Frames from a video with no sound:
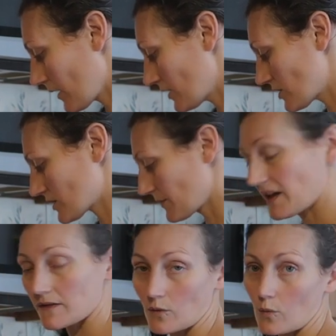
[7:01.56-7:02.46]
it just
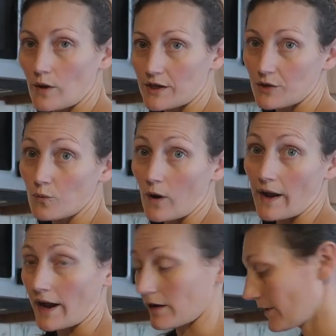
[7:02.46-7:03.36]
depends on what you
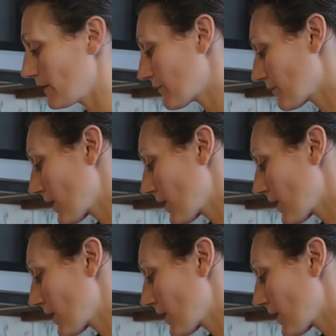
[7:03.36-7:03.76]
want out of it.